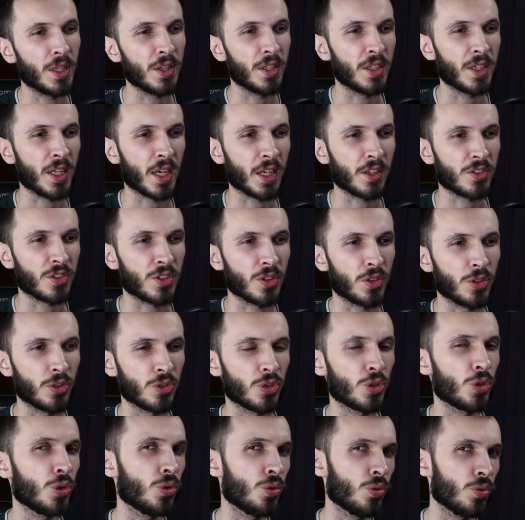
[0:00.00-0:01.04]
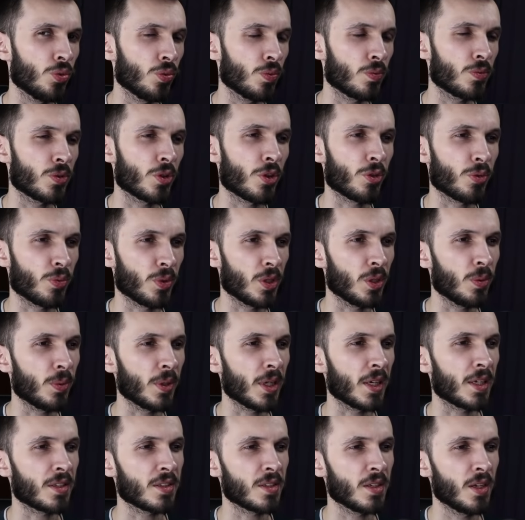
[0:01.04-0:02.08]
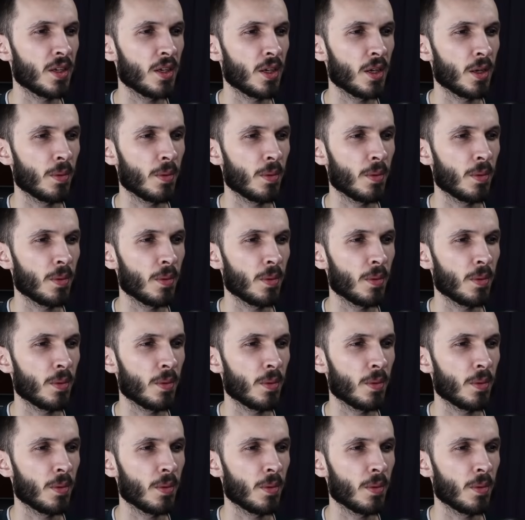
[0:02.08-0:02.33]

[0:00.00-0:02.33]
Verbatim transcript: in the next two to three weeks